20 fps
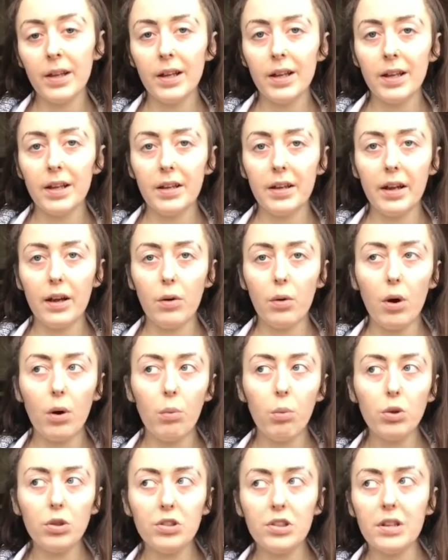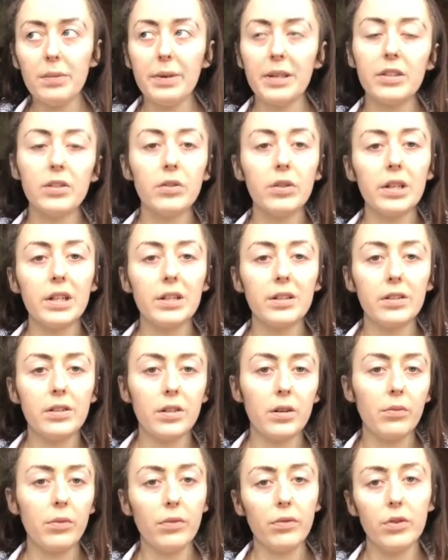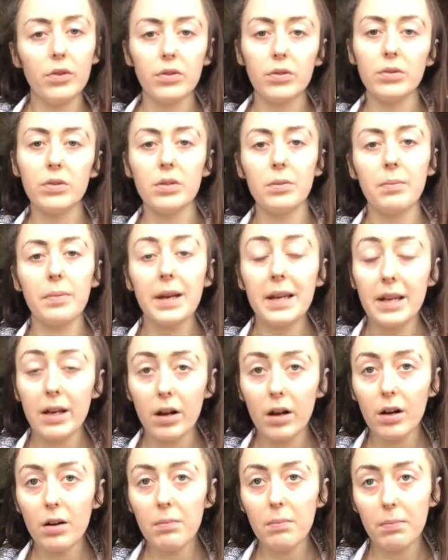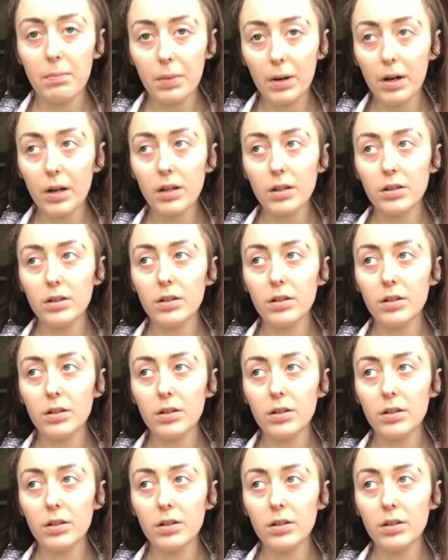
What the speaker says: Now I was going to be doing some reviews on some makeup, but